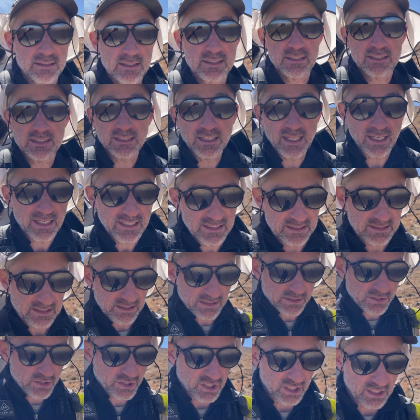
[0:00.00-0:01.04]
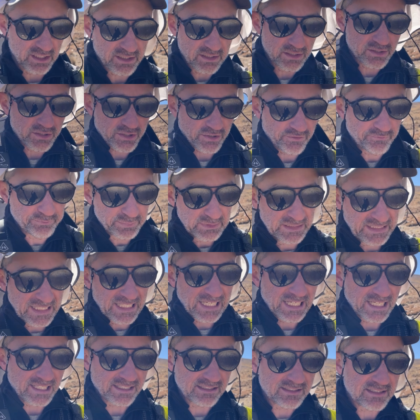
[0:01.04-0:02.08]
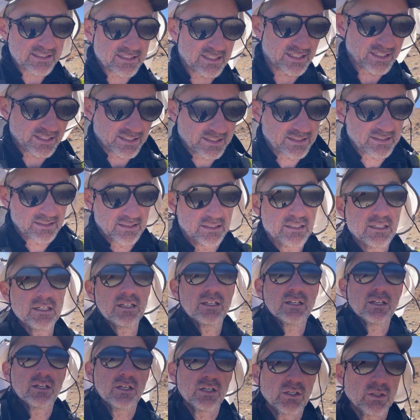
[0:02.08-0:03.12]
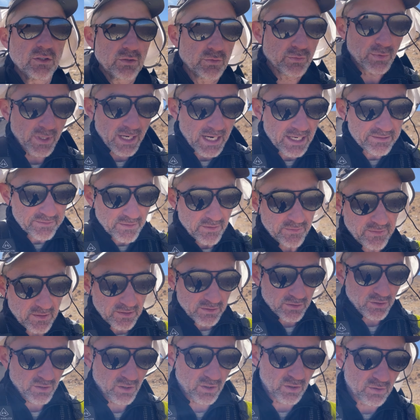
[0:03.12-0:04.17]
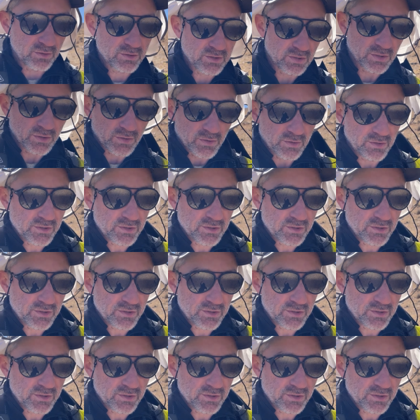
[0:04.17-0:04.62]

slight change of plans. Rather than go to